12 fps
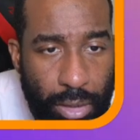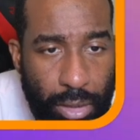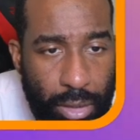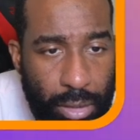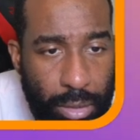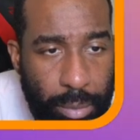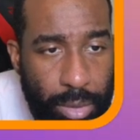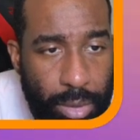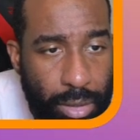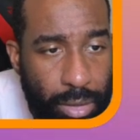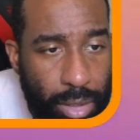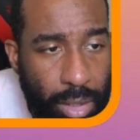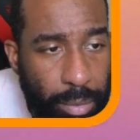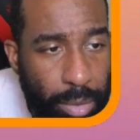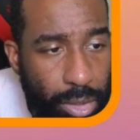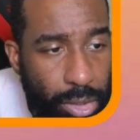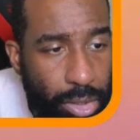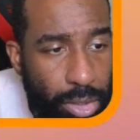on a particular
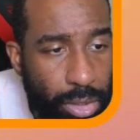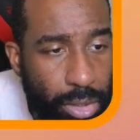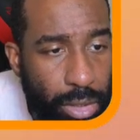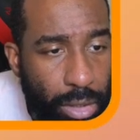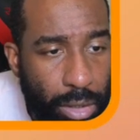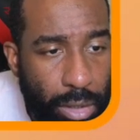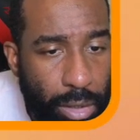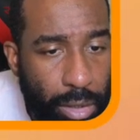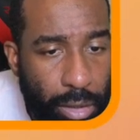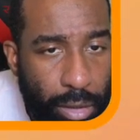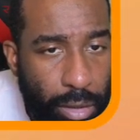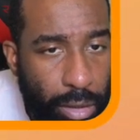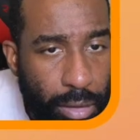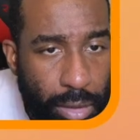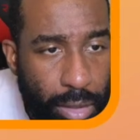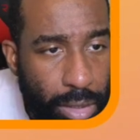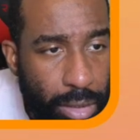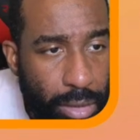image. I
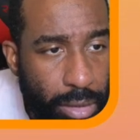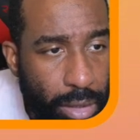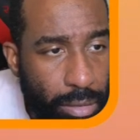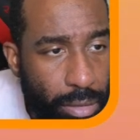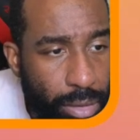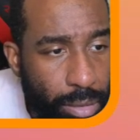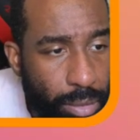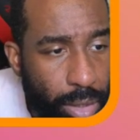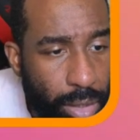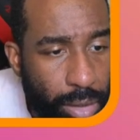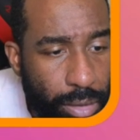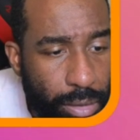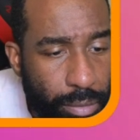think that does that really well.